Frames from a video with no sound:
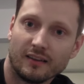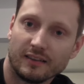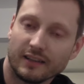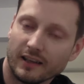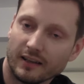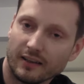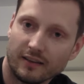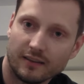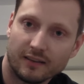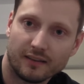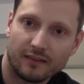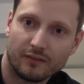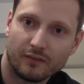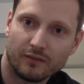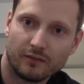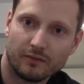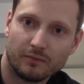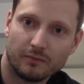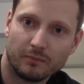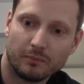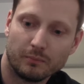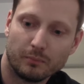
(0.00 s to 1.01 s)
yeah,
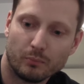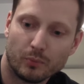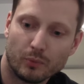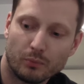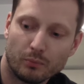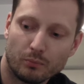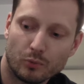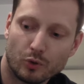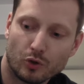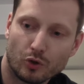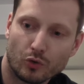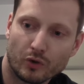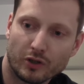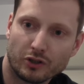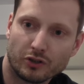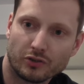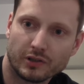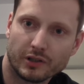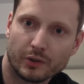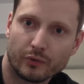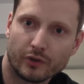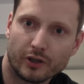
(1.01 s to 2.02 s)
more
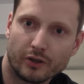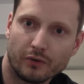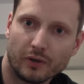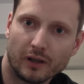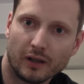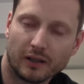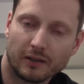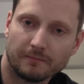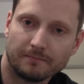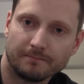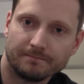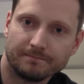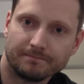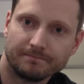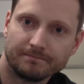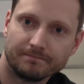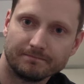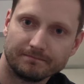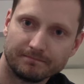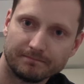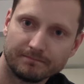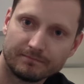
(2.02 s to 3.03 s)
questions are very welcome.
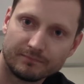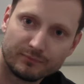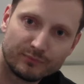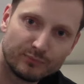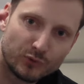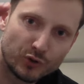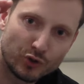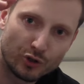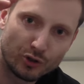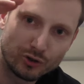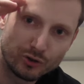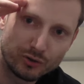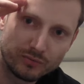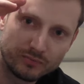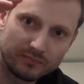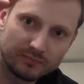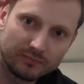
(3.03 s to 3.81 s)
Cheers.